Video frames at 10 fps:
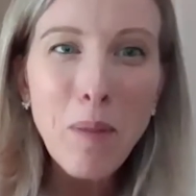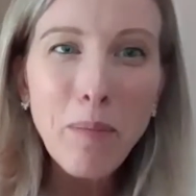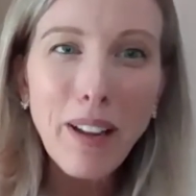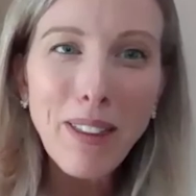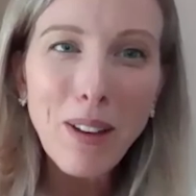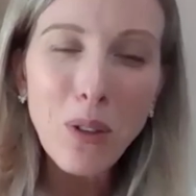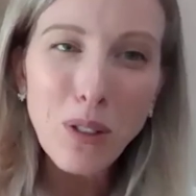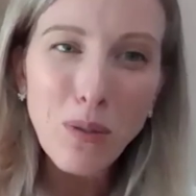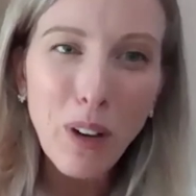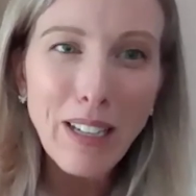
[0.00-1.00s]
but I think
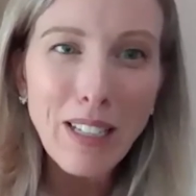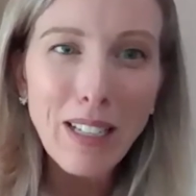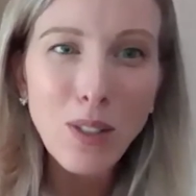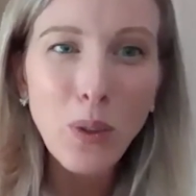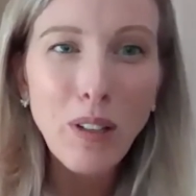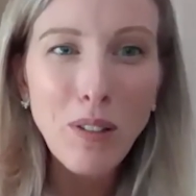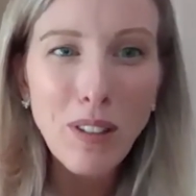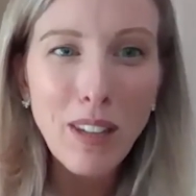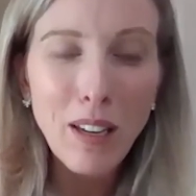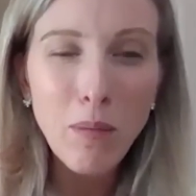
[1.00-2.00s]
what's vital is when you
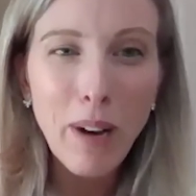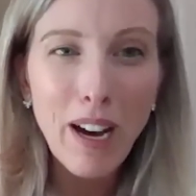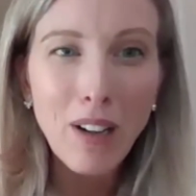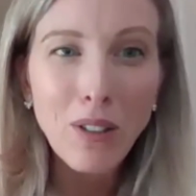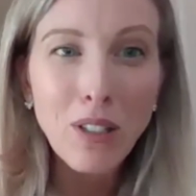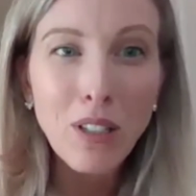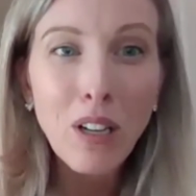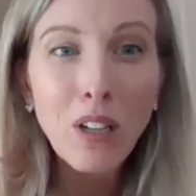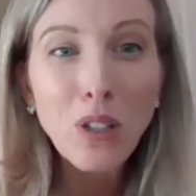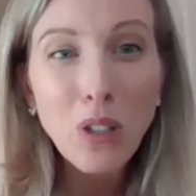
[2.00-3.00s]
think about
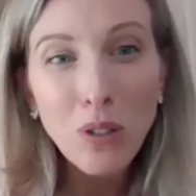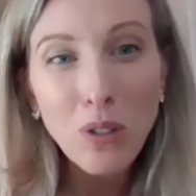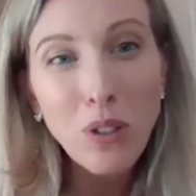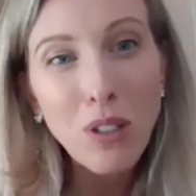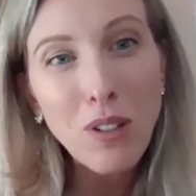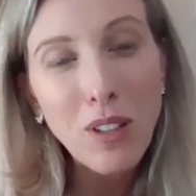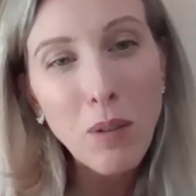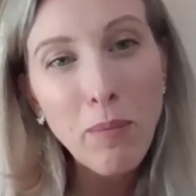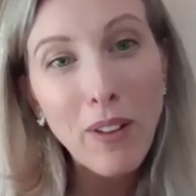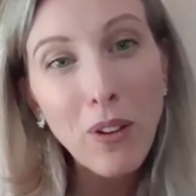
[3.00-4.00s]
children, you
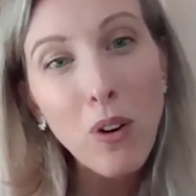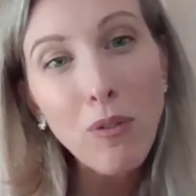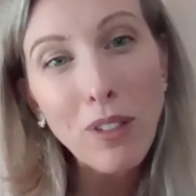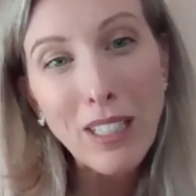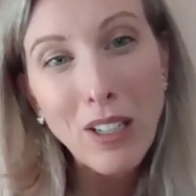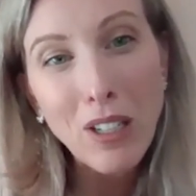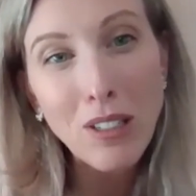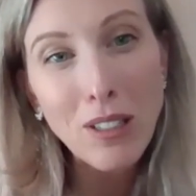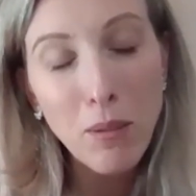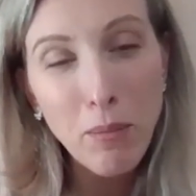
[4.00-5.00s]
think about the
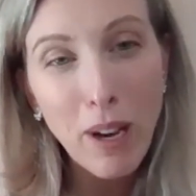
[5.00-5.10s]
conversations that